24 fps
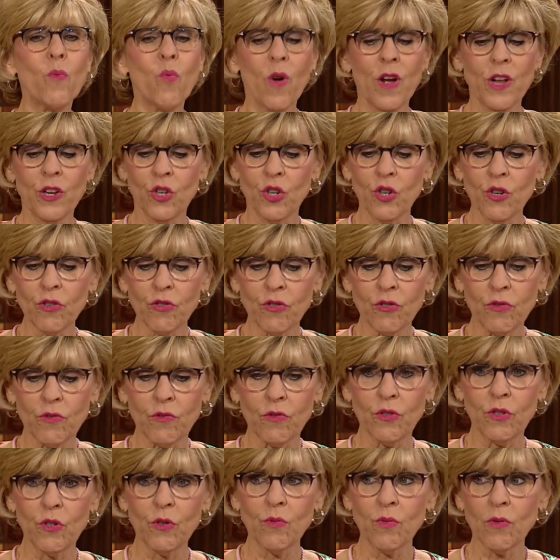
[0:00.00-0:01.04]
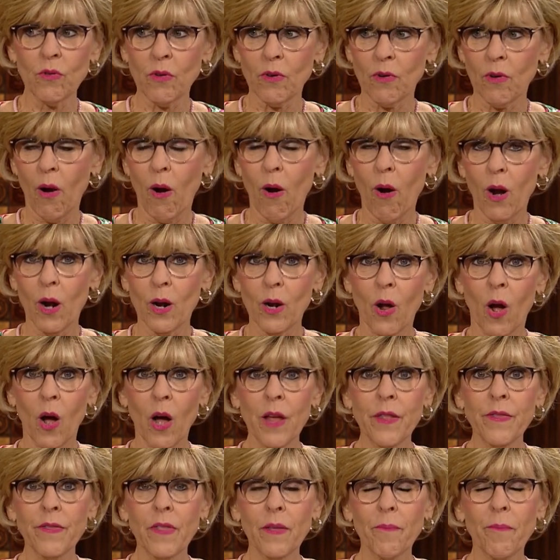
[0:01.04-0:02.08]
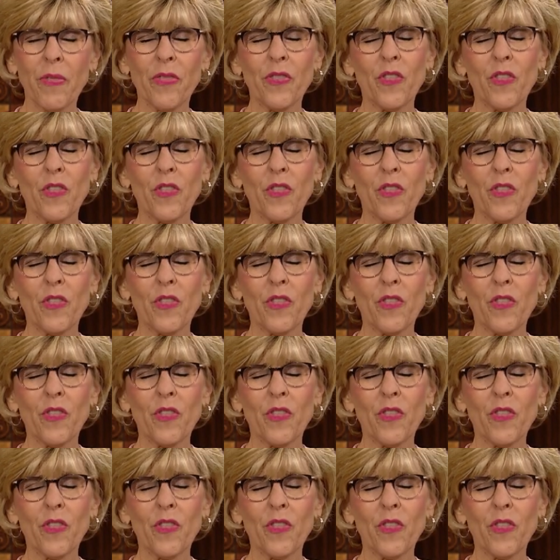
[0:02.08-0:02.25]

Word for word: one you you were hard on.